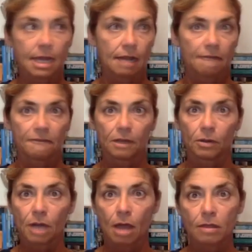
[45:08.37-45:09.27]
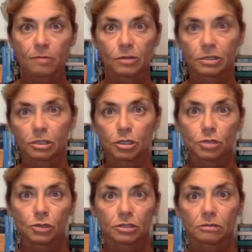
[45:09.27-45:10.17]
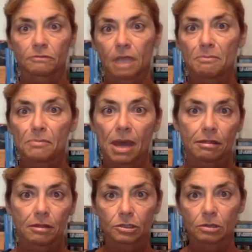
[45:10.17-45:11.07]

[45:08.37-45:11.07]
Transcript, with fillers: Then I figured out there was this new survey method.